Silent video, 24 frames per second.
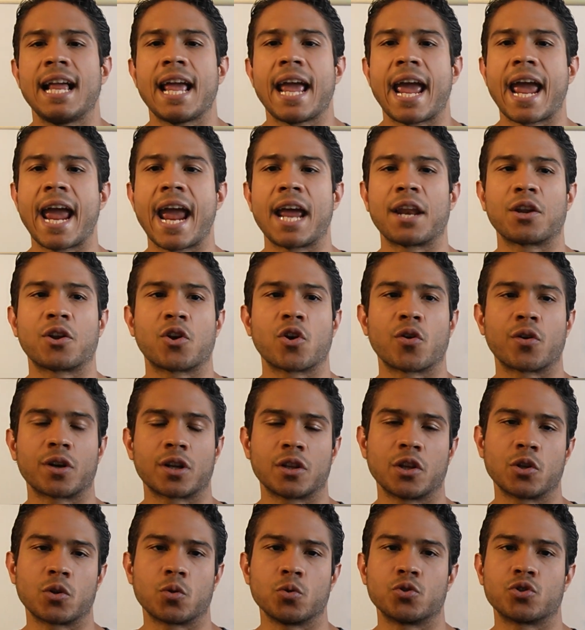and current
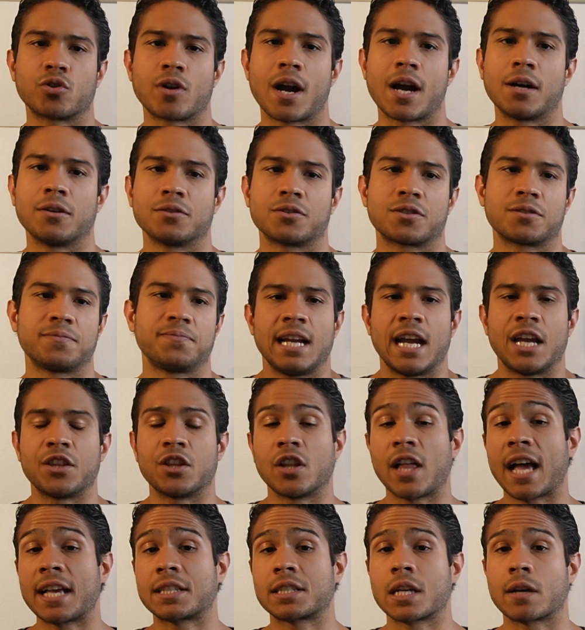clinical trials. In the
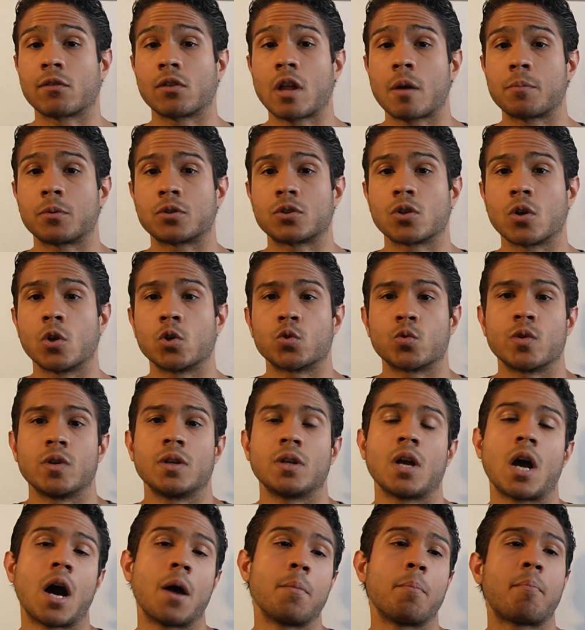last several episodes
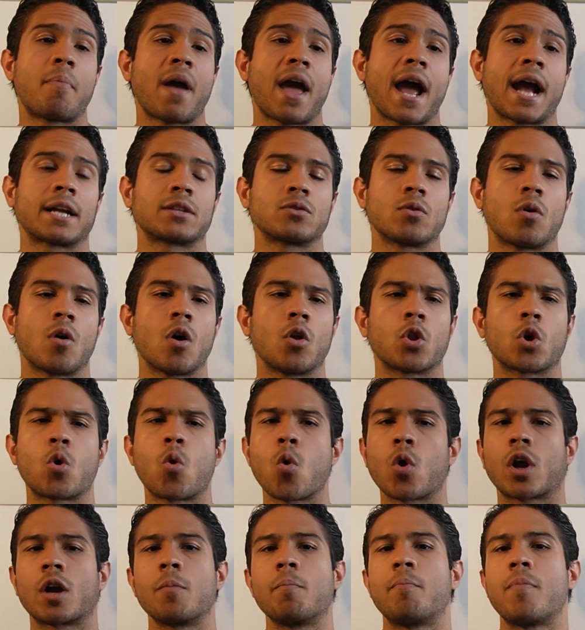we unpacked all the
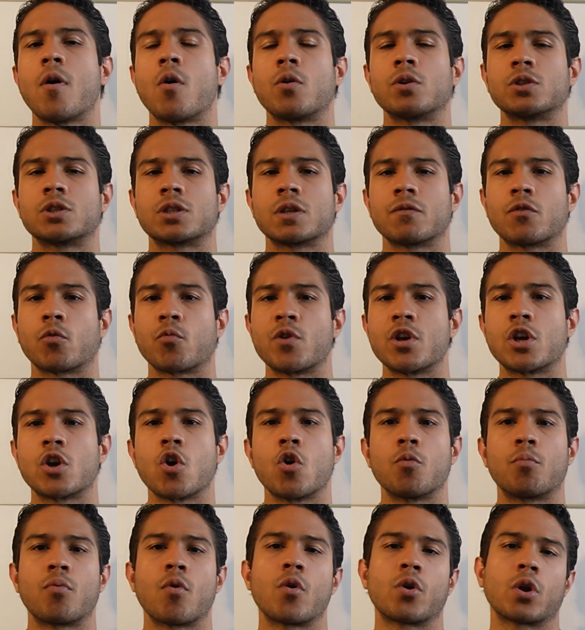core components of the
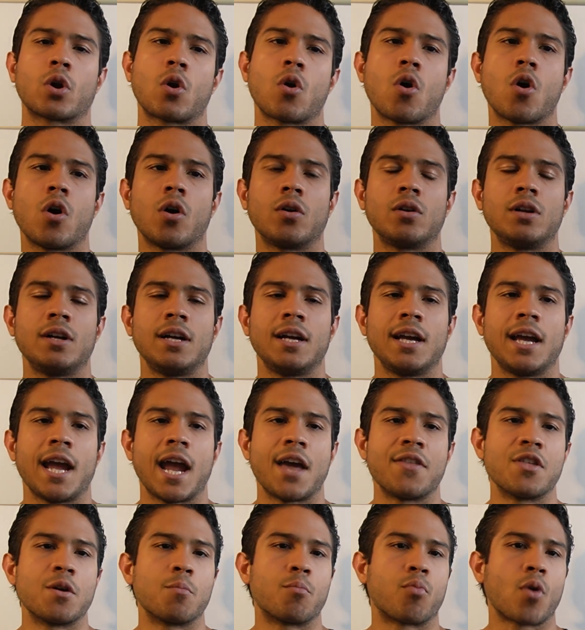ReCODE Protocol
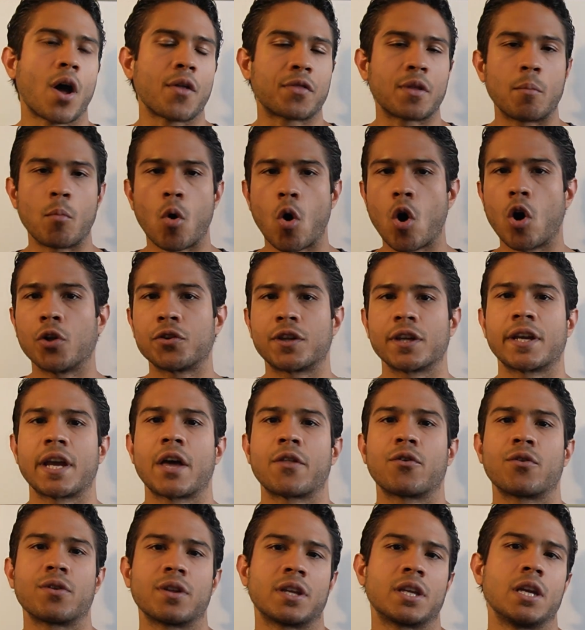and then brought them all
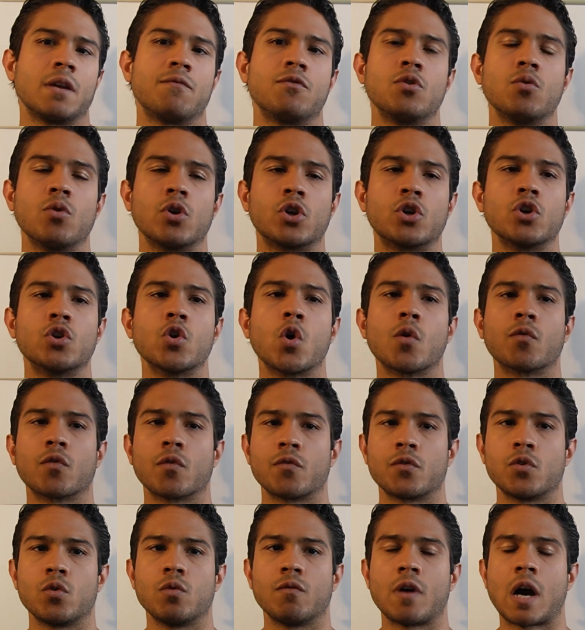together to give you a good
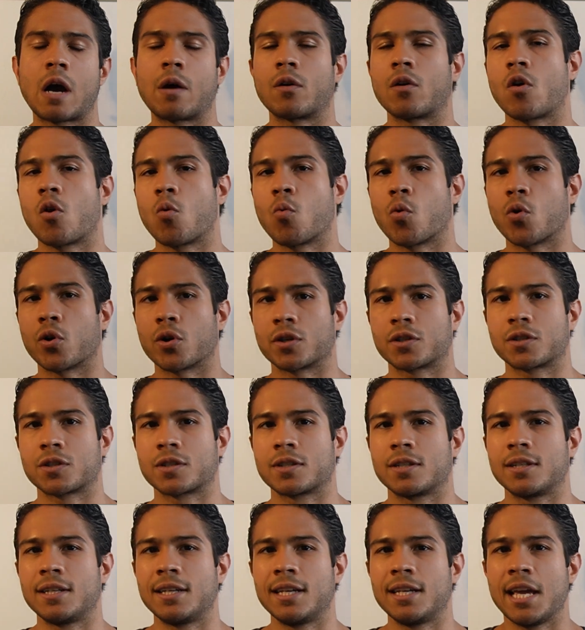overview of how it all works.
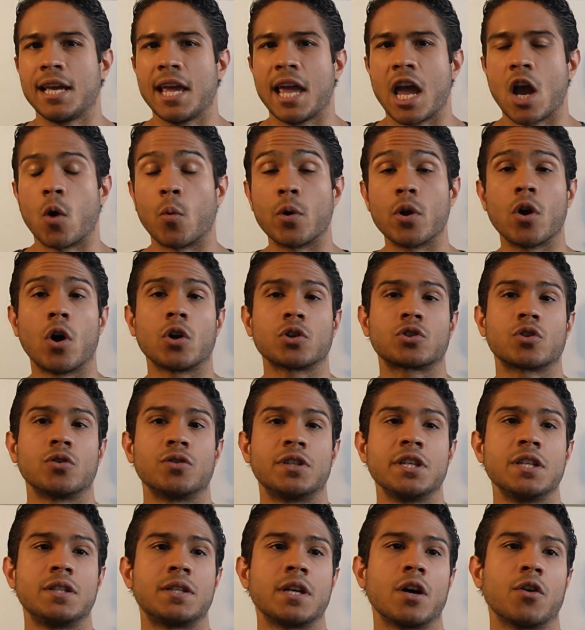And we also
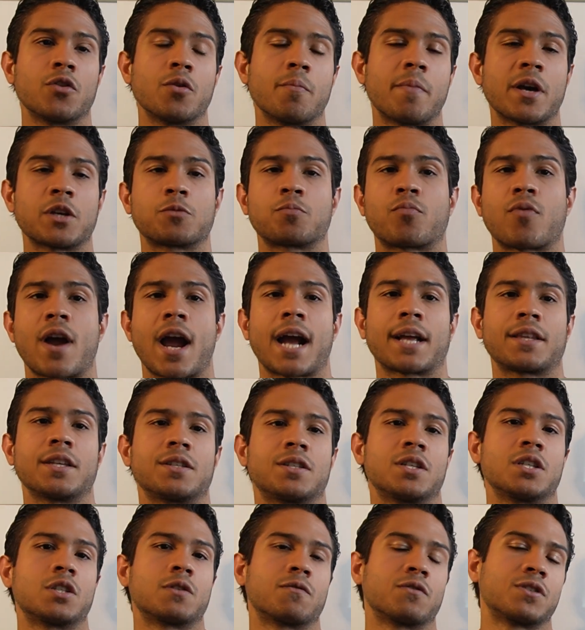detailed the best
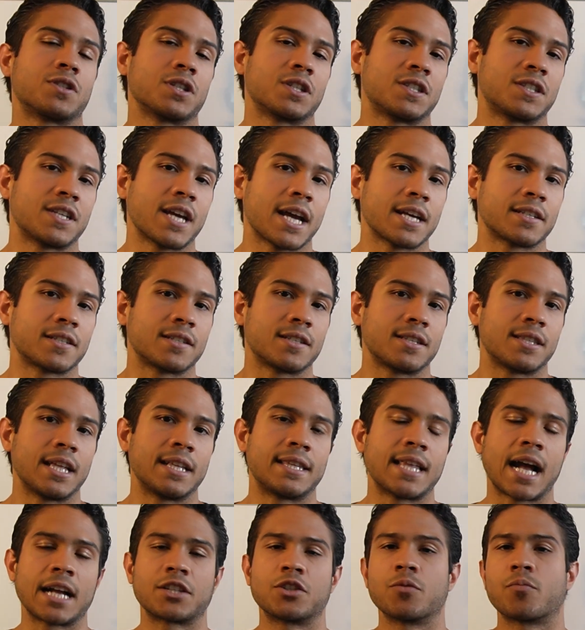practices for success that
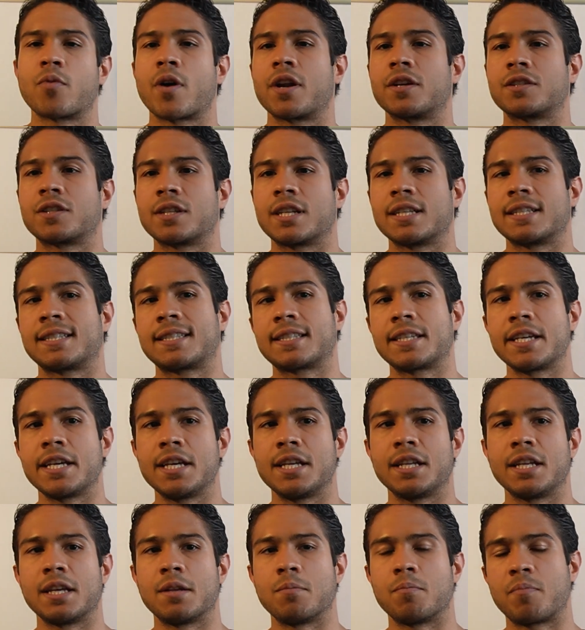Dr. Bredesen has
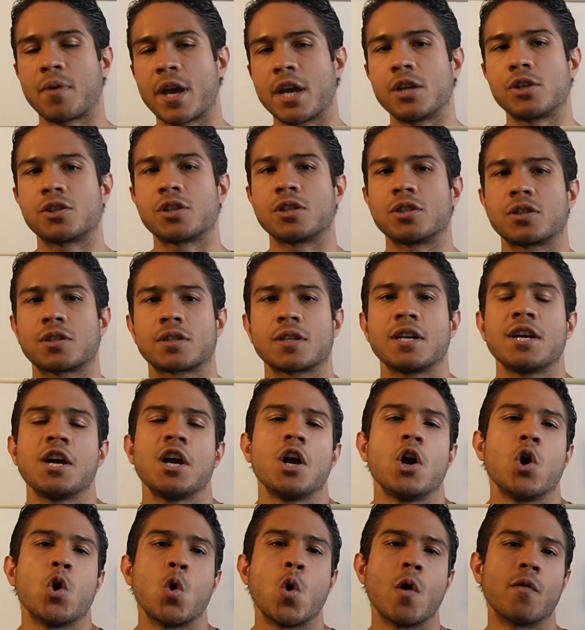seen in patients
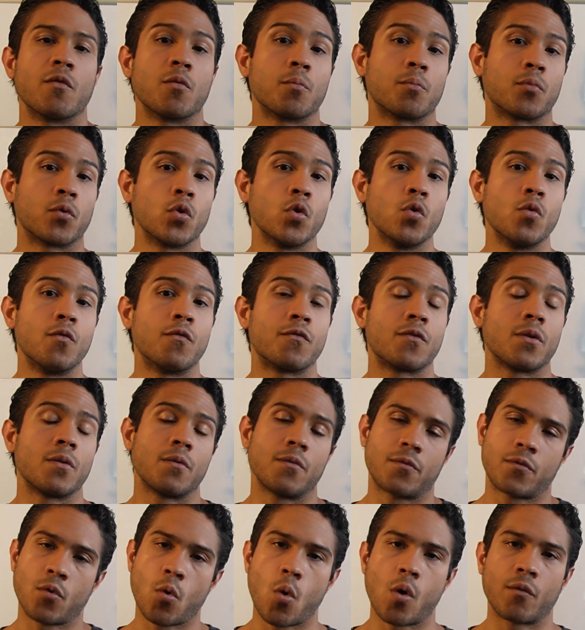who have improved
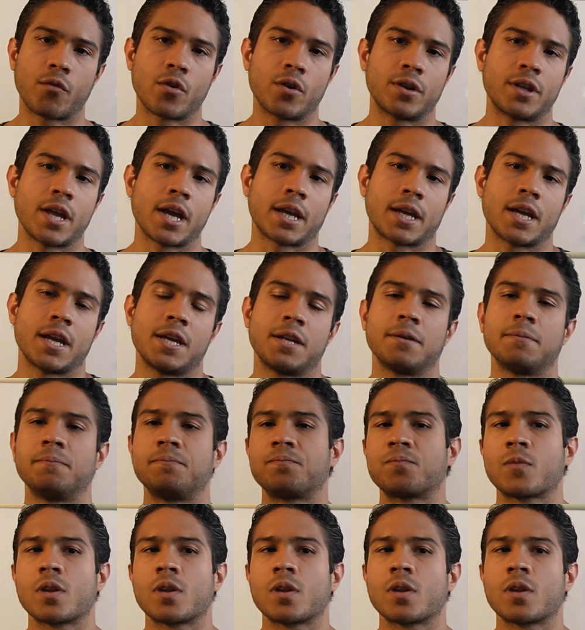for over a decade.